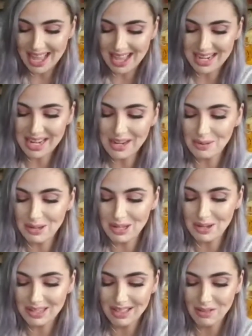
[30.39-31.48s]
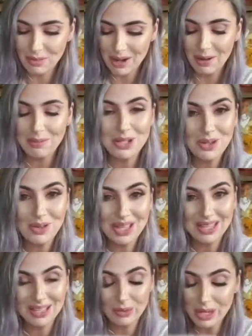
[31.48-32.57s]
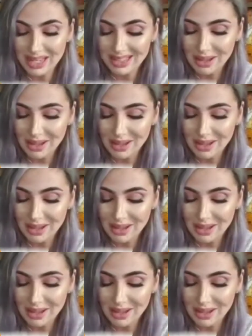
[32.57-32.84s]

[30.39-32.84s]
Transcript: and hear what you guys have been up to this week.